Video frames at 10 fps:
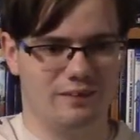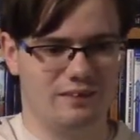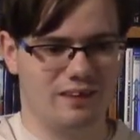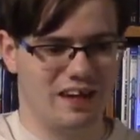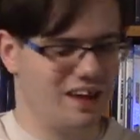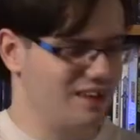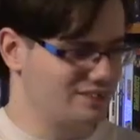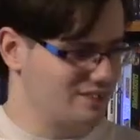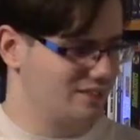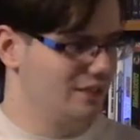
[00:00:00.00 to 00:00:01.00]
I
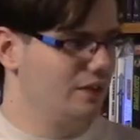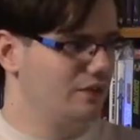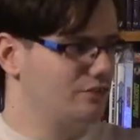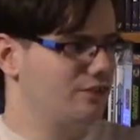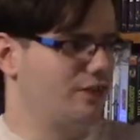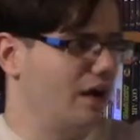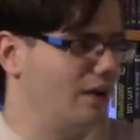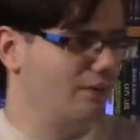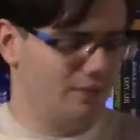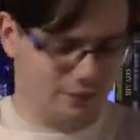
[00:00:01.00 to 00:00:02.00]
guess, for
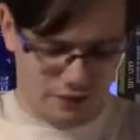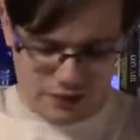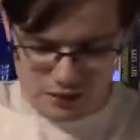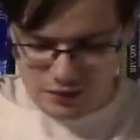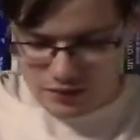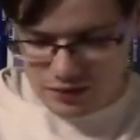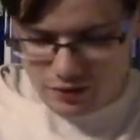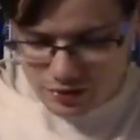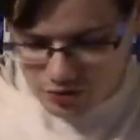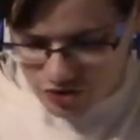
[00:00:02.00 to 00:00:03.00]
now.
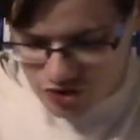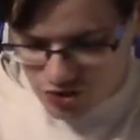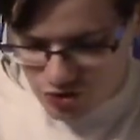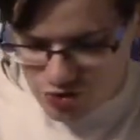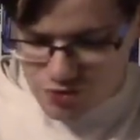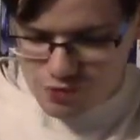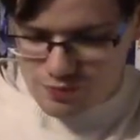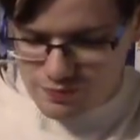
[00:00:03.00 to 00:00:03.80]
So,